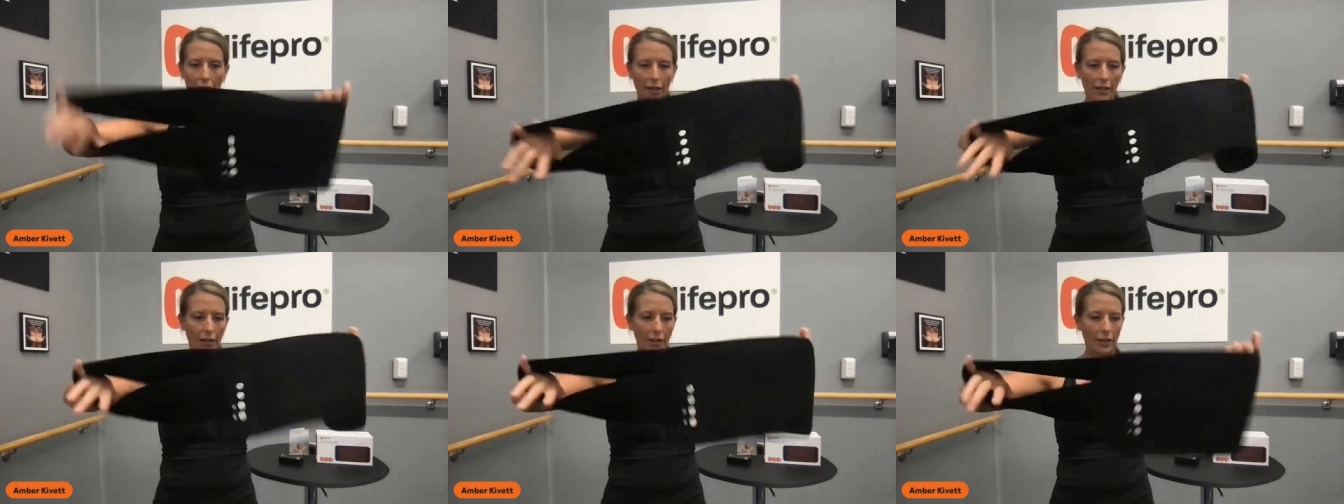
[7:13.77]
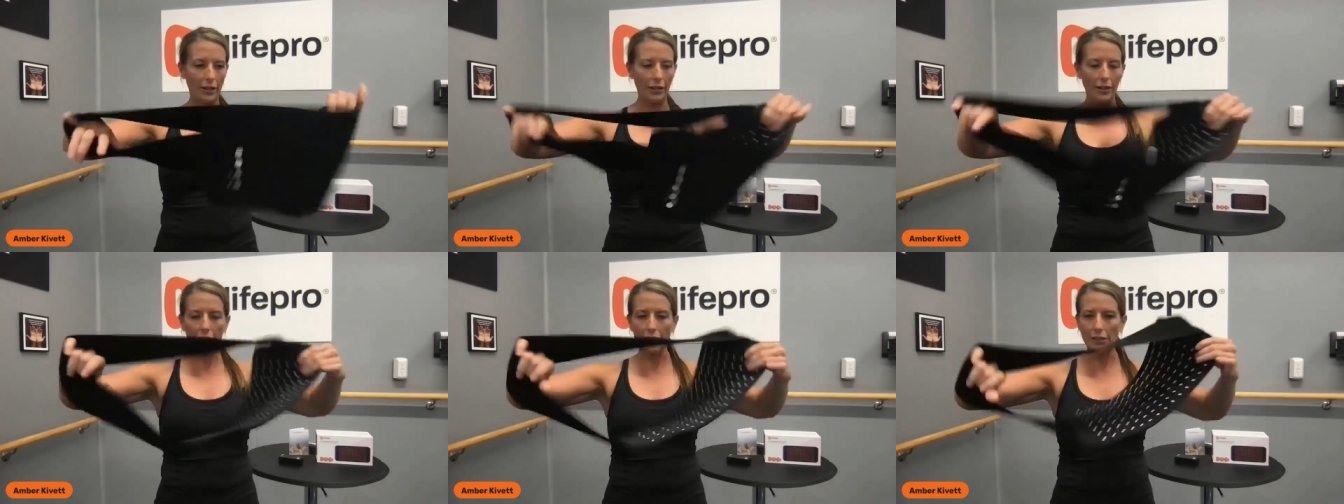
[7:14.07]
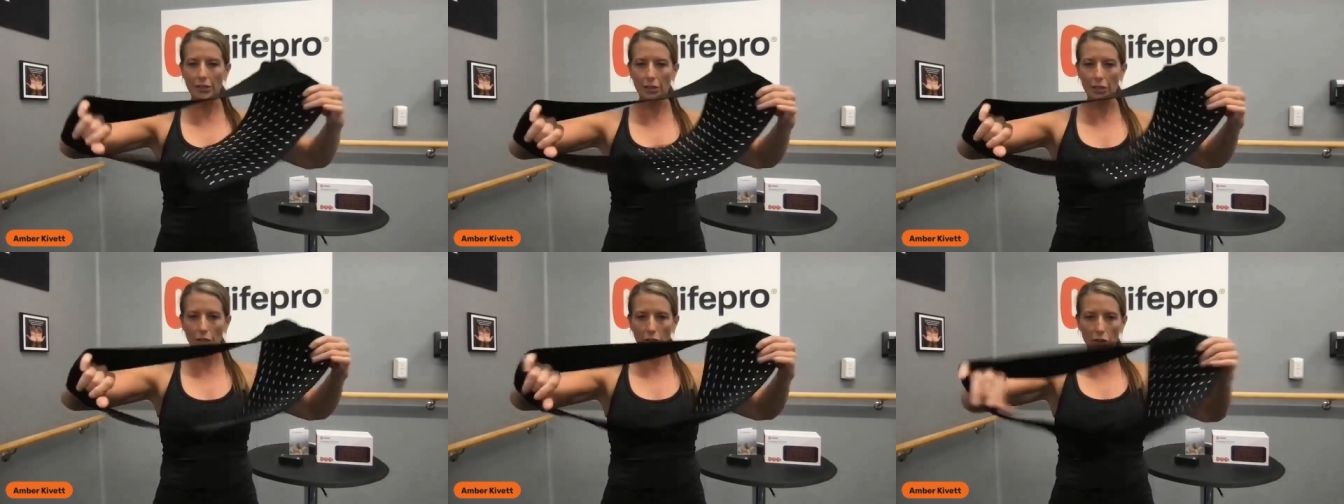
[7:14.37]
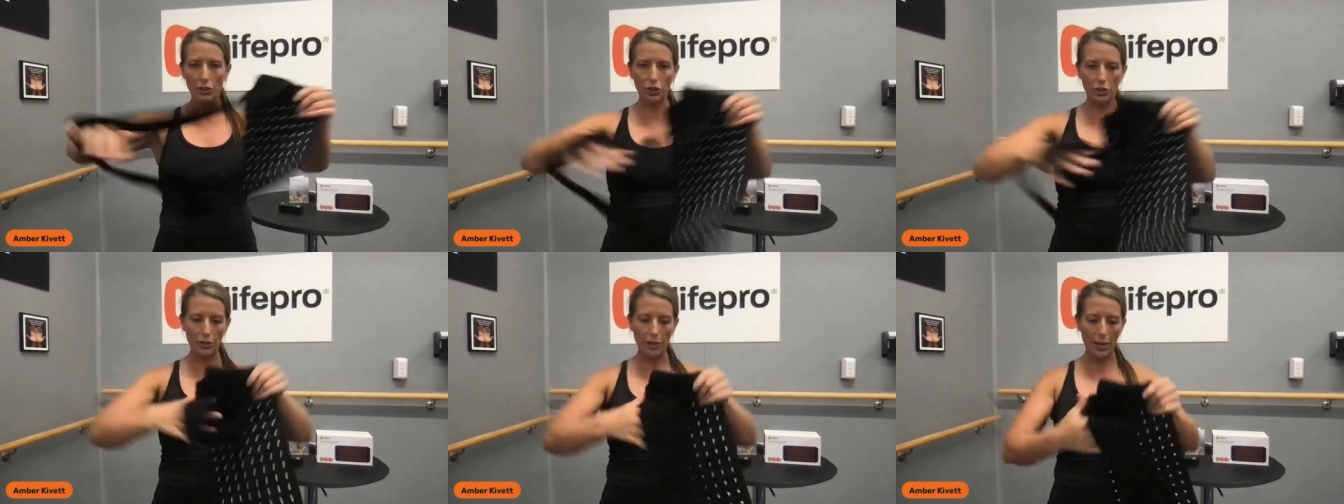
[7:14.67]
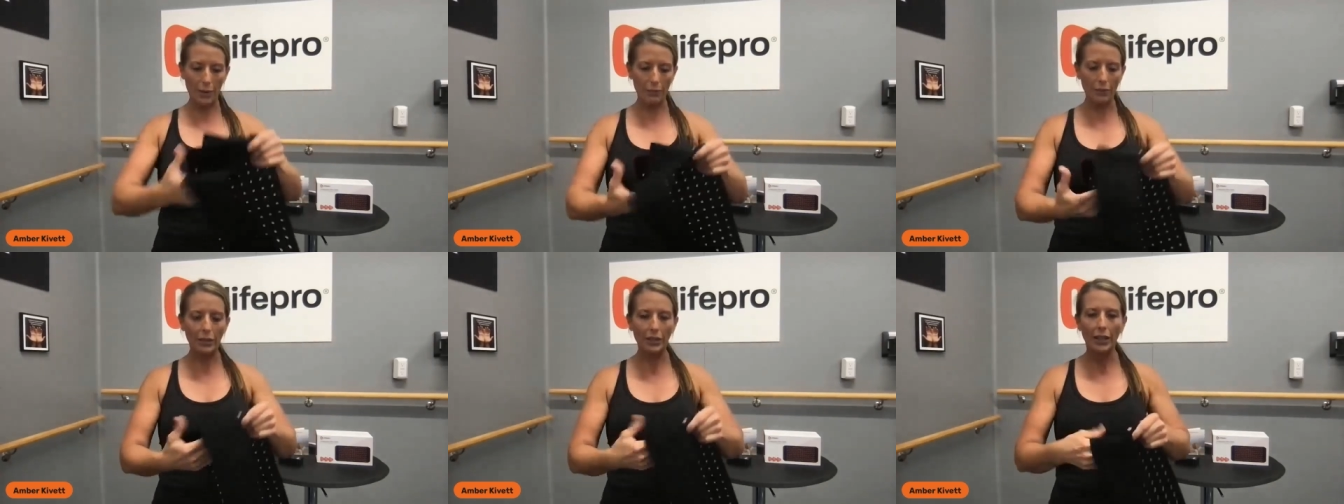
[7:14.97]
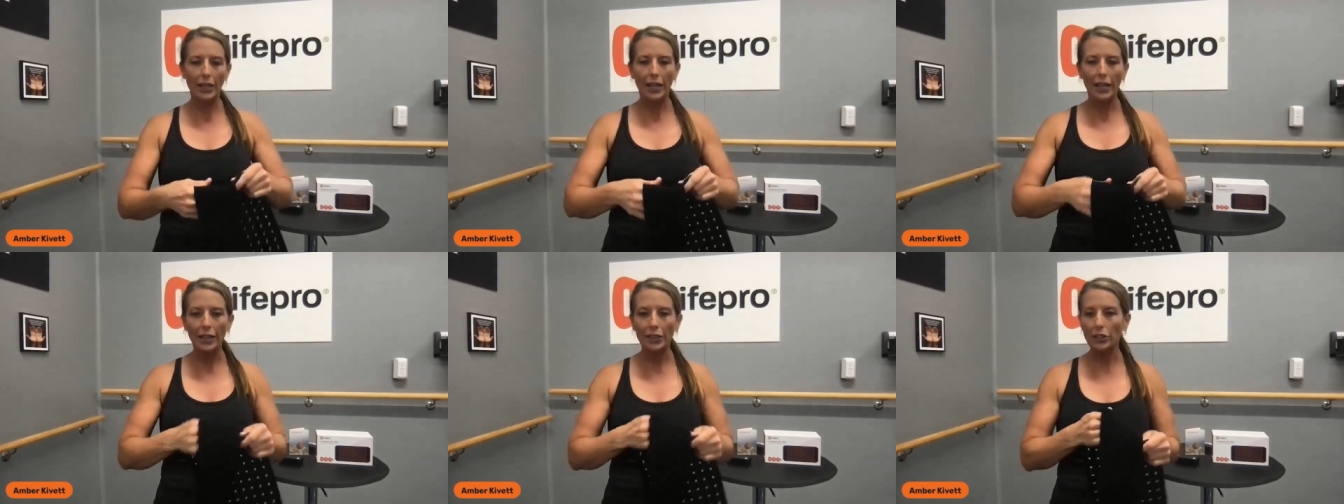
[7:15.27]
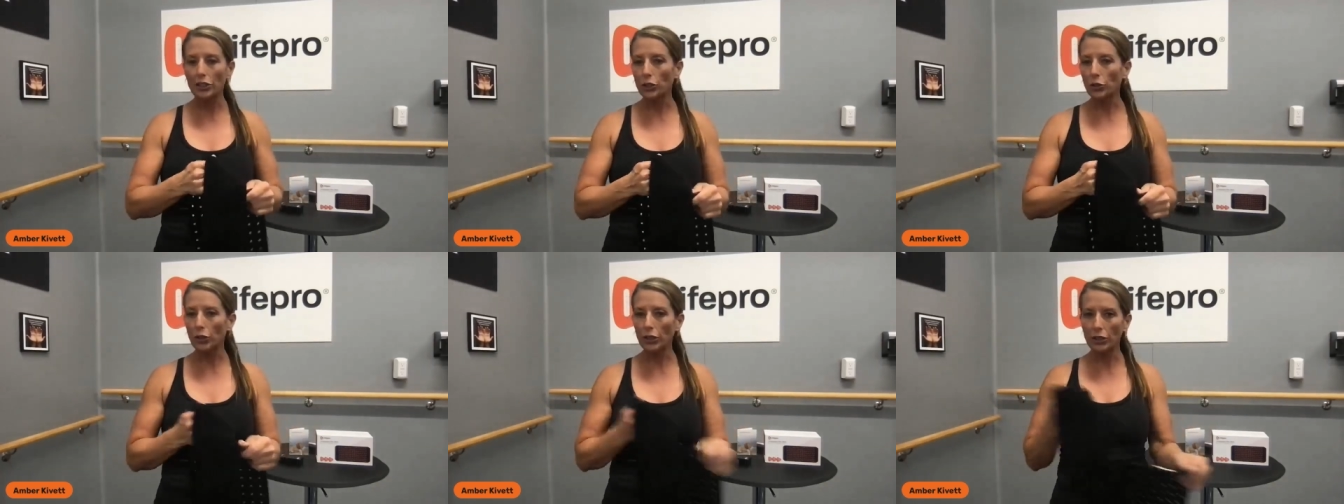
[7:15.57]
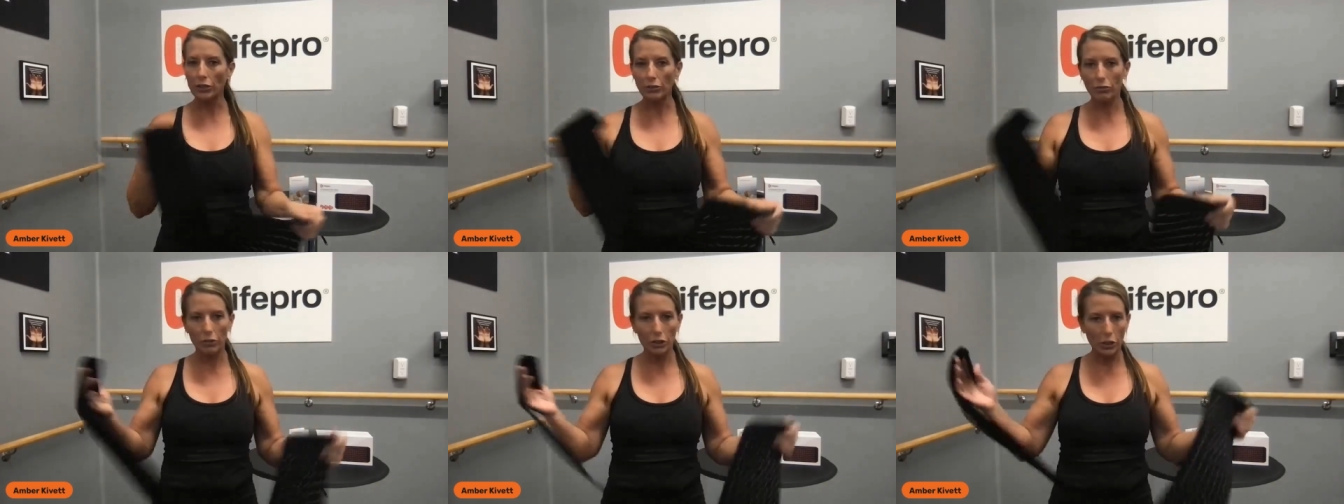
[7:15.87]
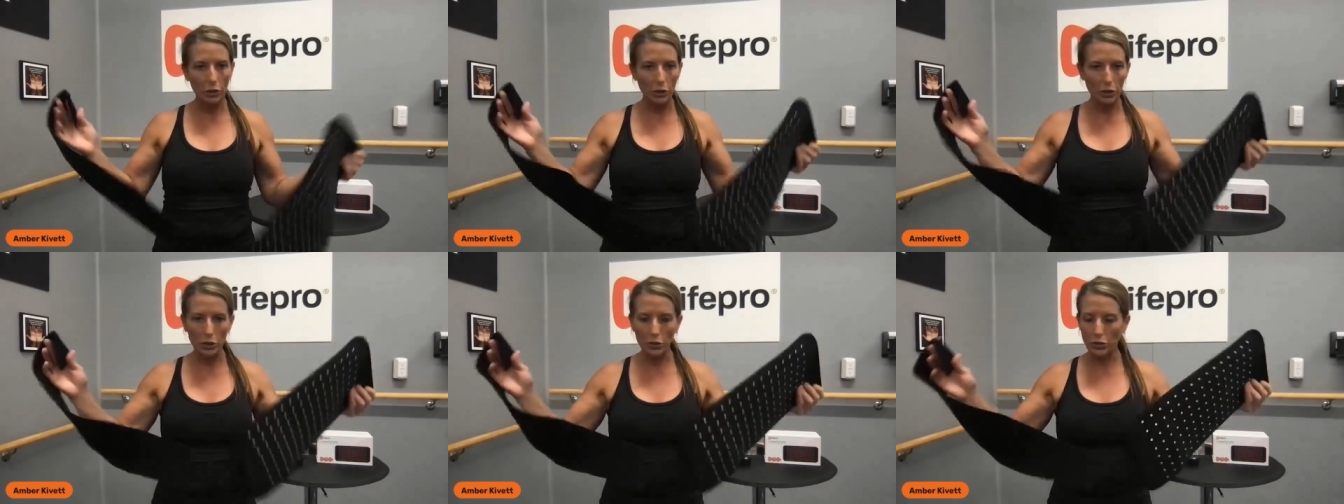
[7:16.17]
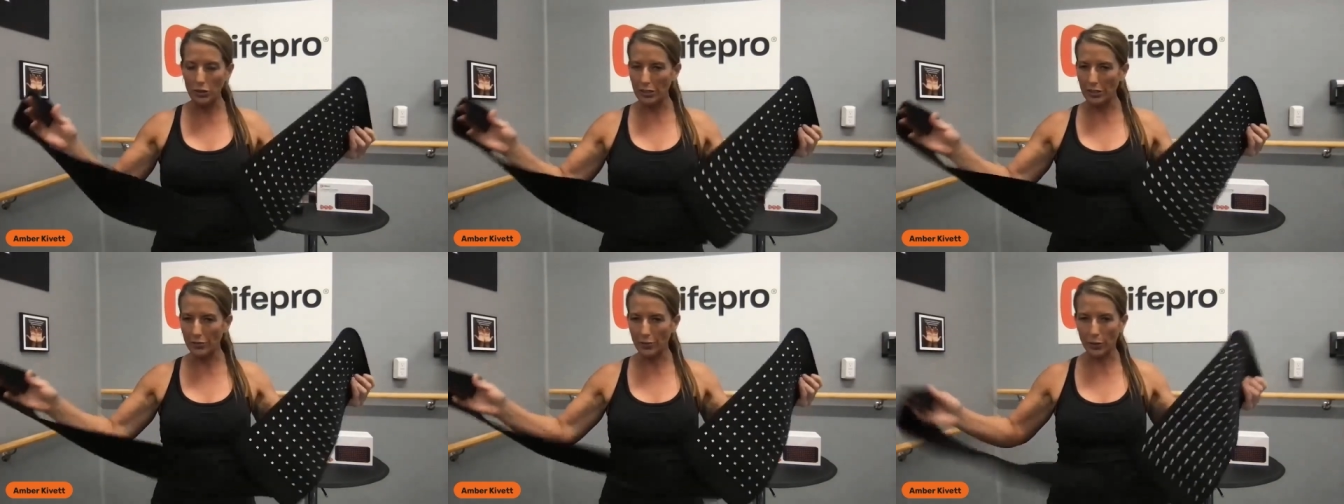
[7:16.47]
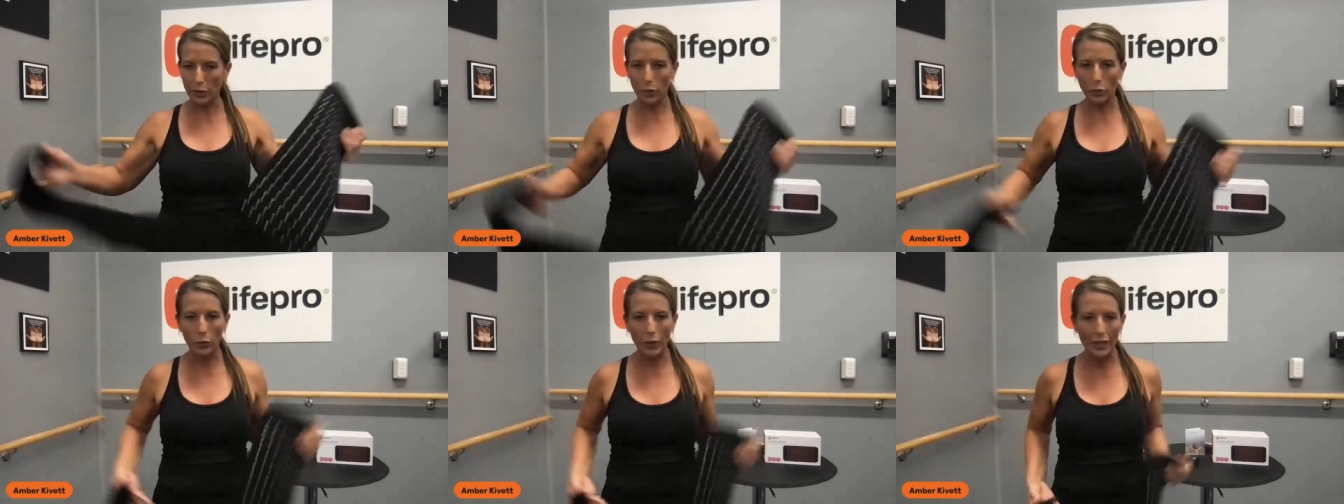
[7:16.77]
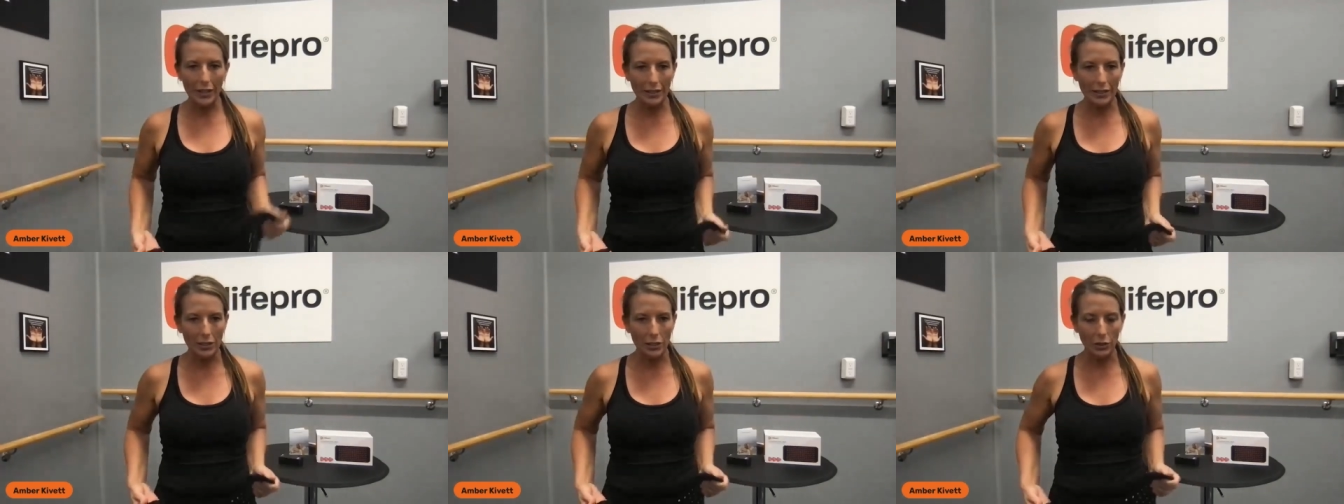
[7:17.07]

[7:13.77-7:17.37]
a secure strap. And you can use this for a waist,